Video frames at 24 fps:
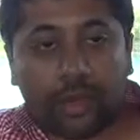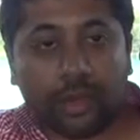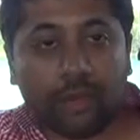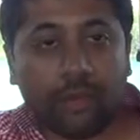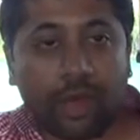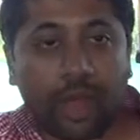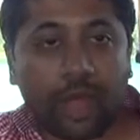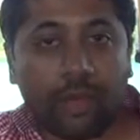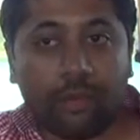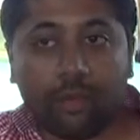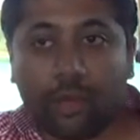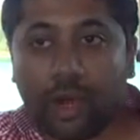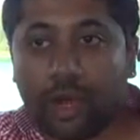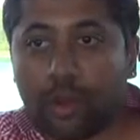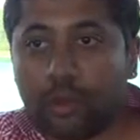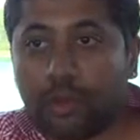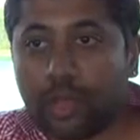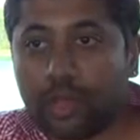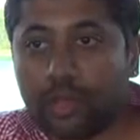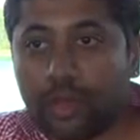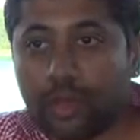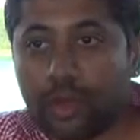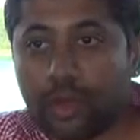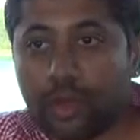I work
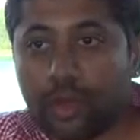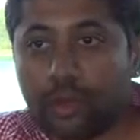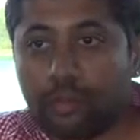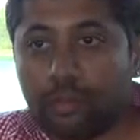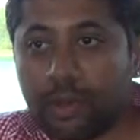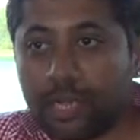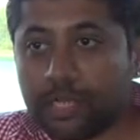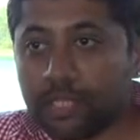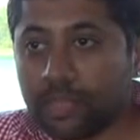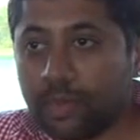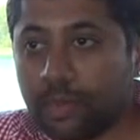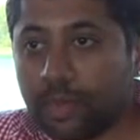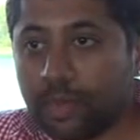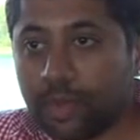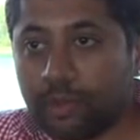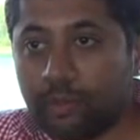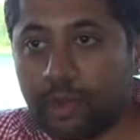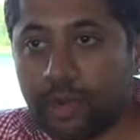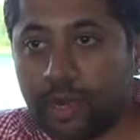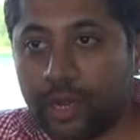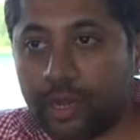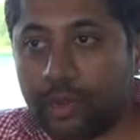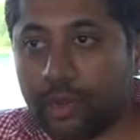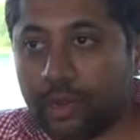with a pastoral
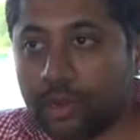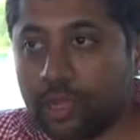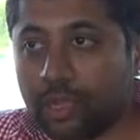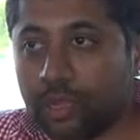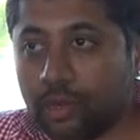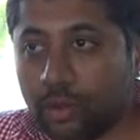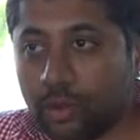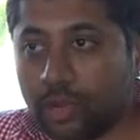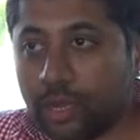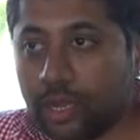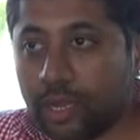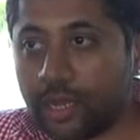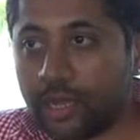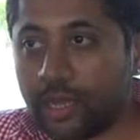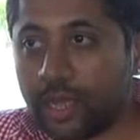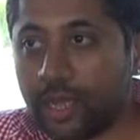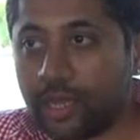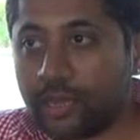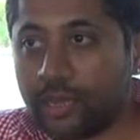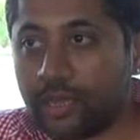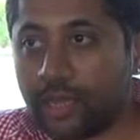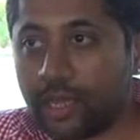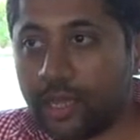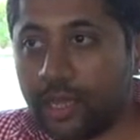community called the Toda,
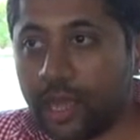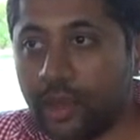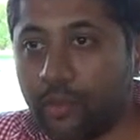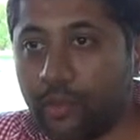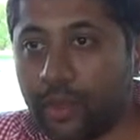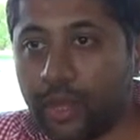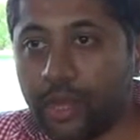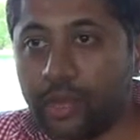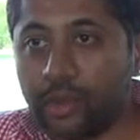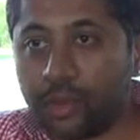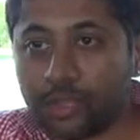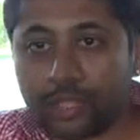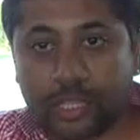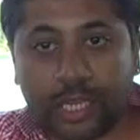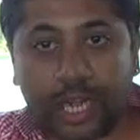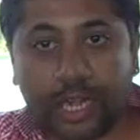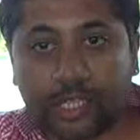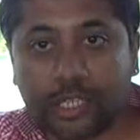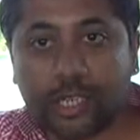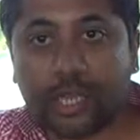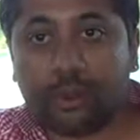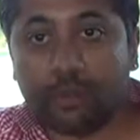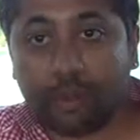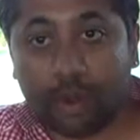and they are very
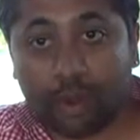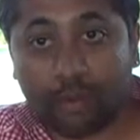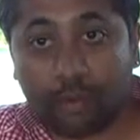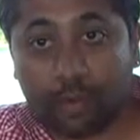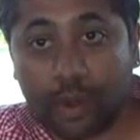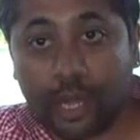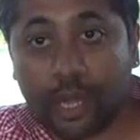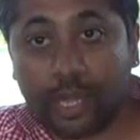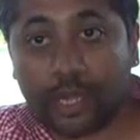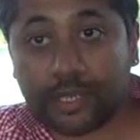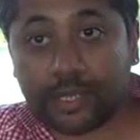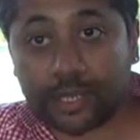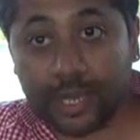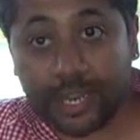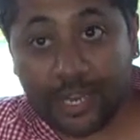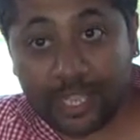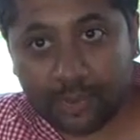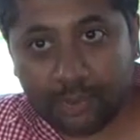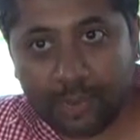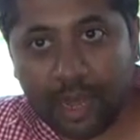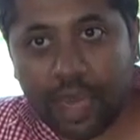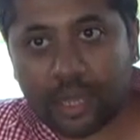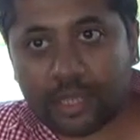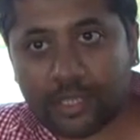nostalgic about place and its
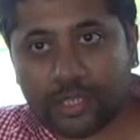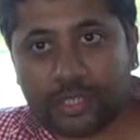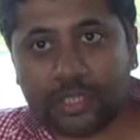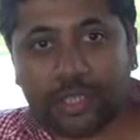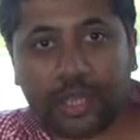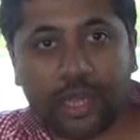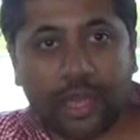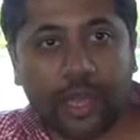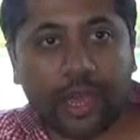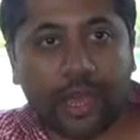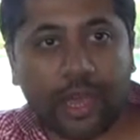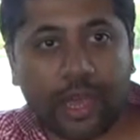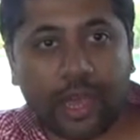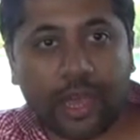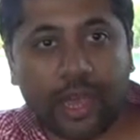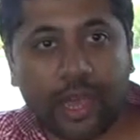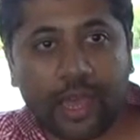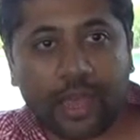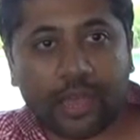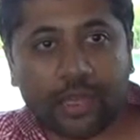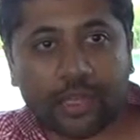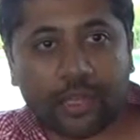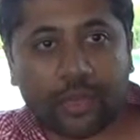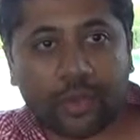past.
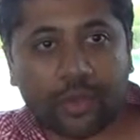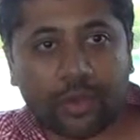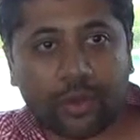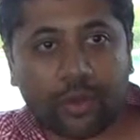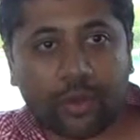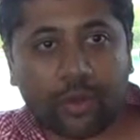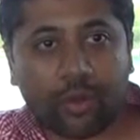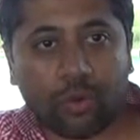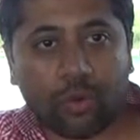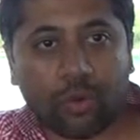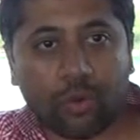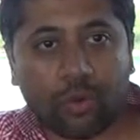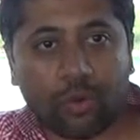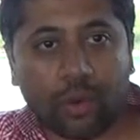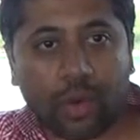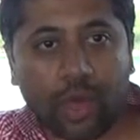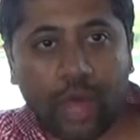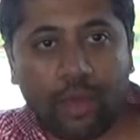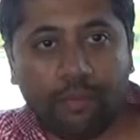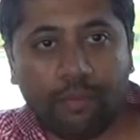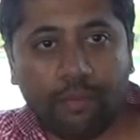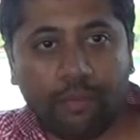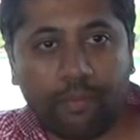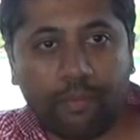And so
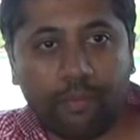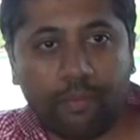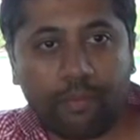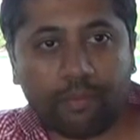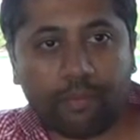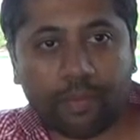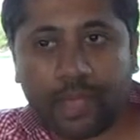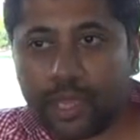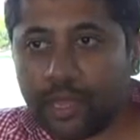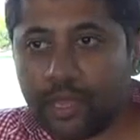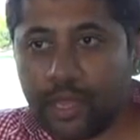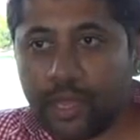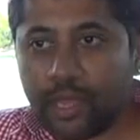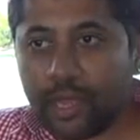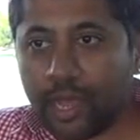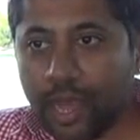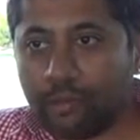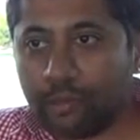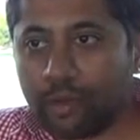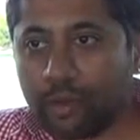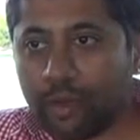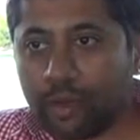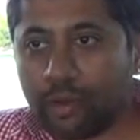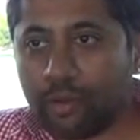I'm thinking
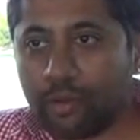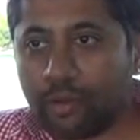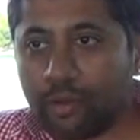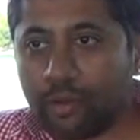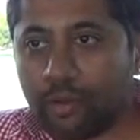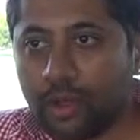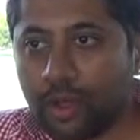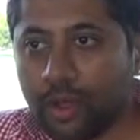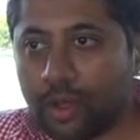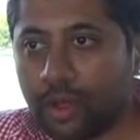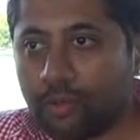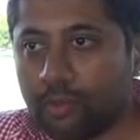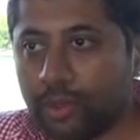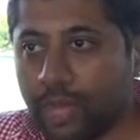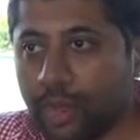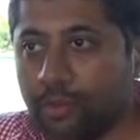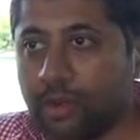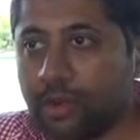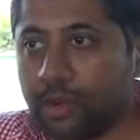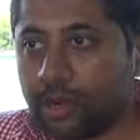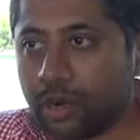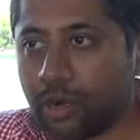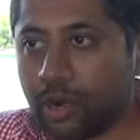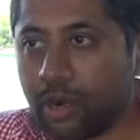I'm going to be able
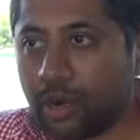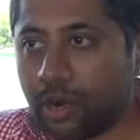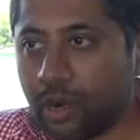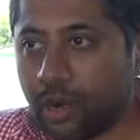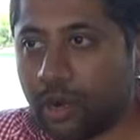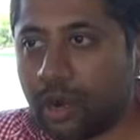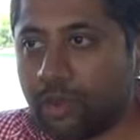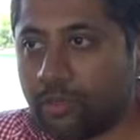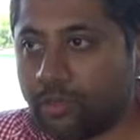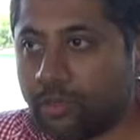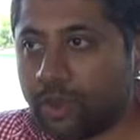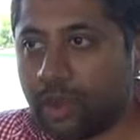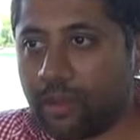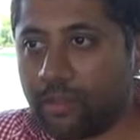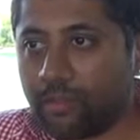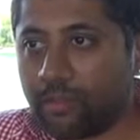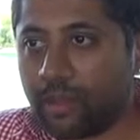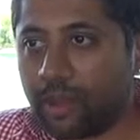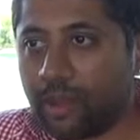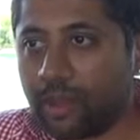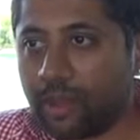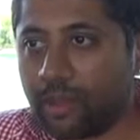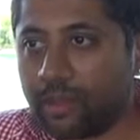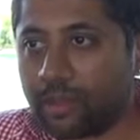to draw a lot from
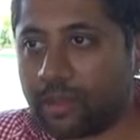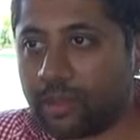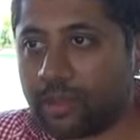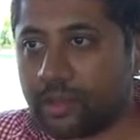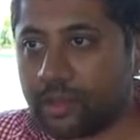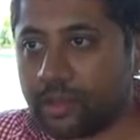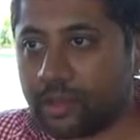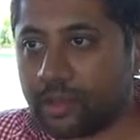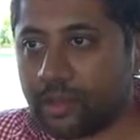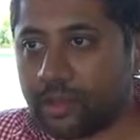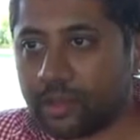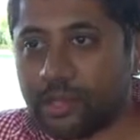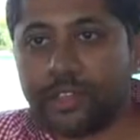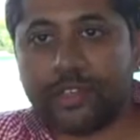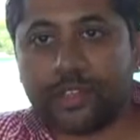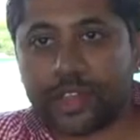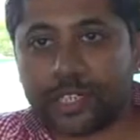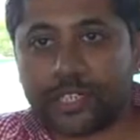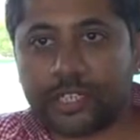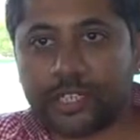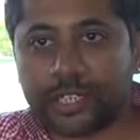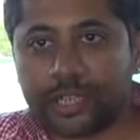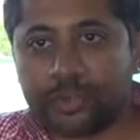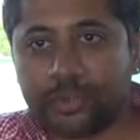these
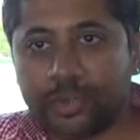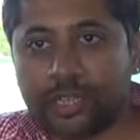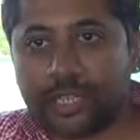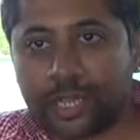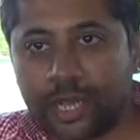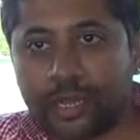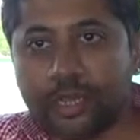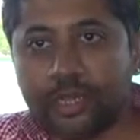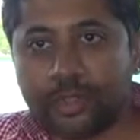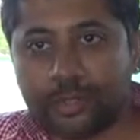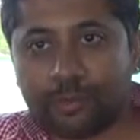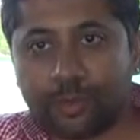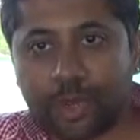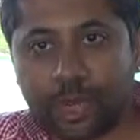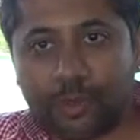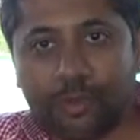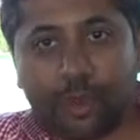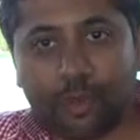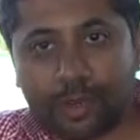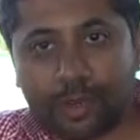sessions which I spoke about.